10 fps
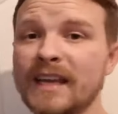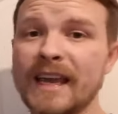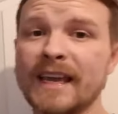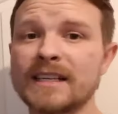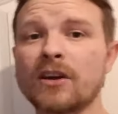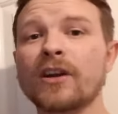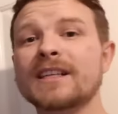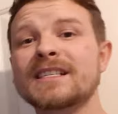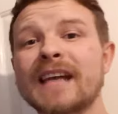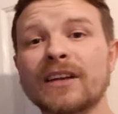is on a
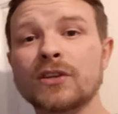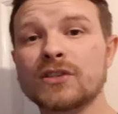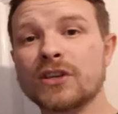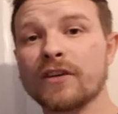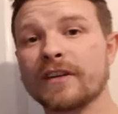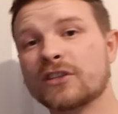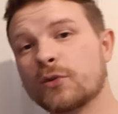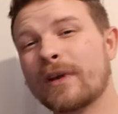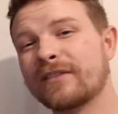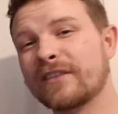standard service, because
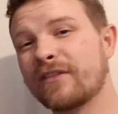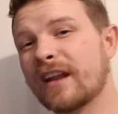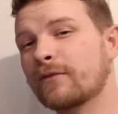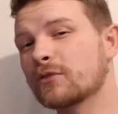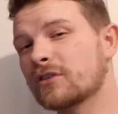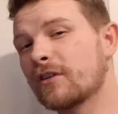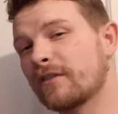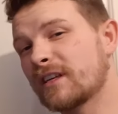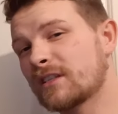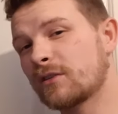we have different levels of
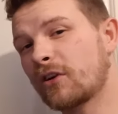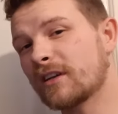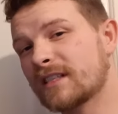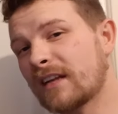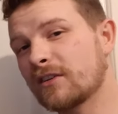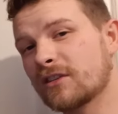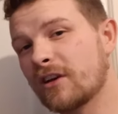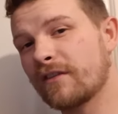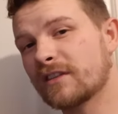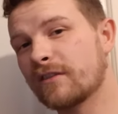service. You've got a standard
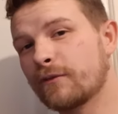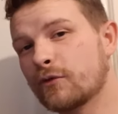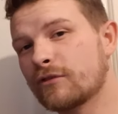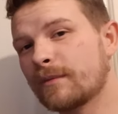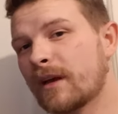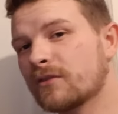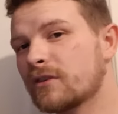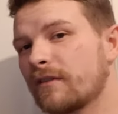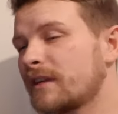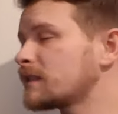service and a full strip down
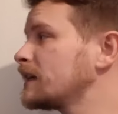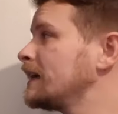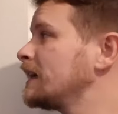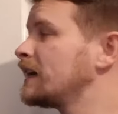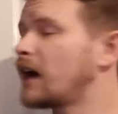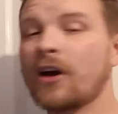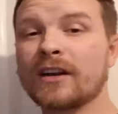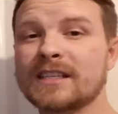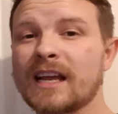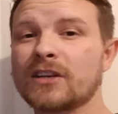service. On a
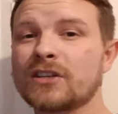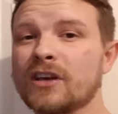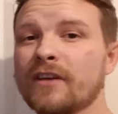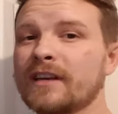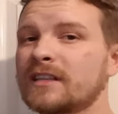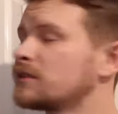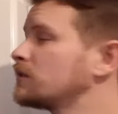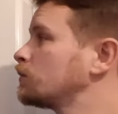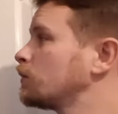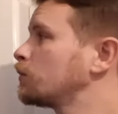standard service,
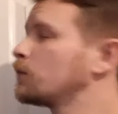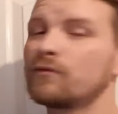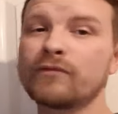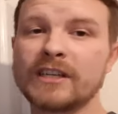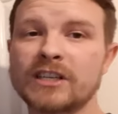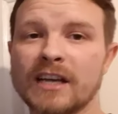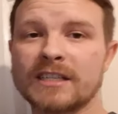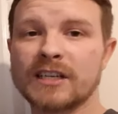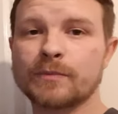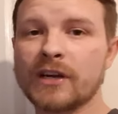we'll recharge
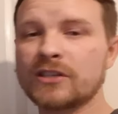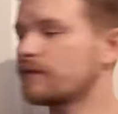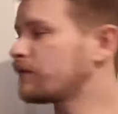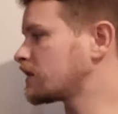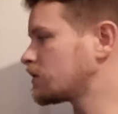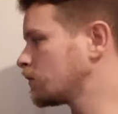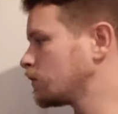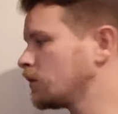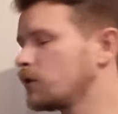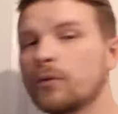the expansion
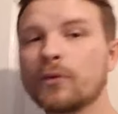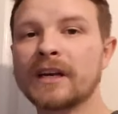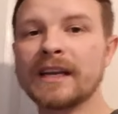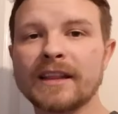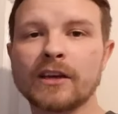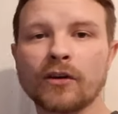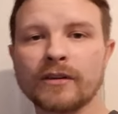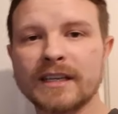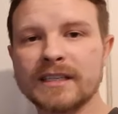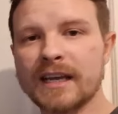vessel, we'll clear the
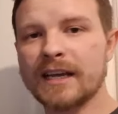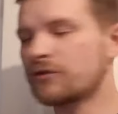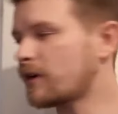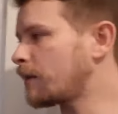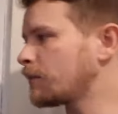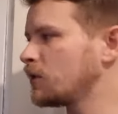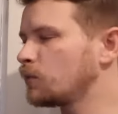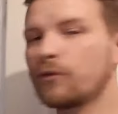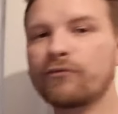condensate trap, we'll